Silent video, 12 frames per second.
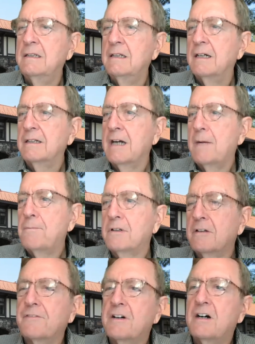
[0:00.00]
A couple
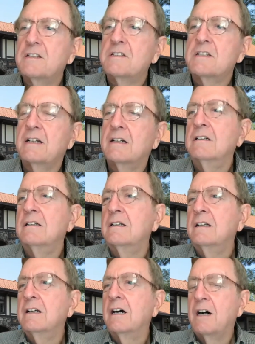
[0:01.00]
of thoughts here.
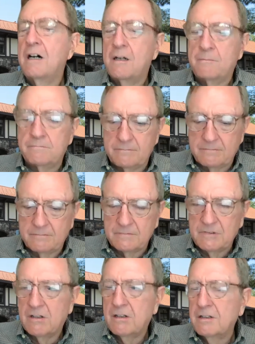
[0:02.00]
On
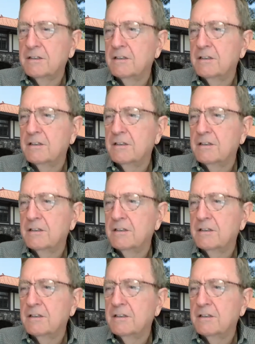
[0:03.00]
the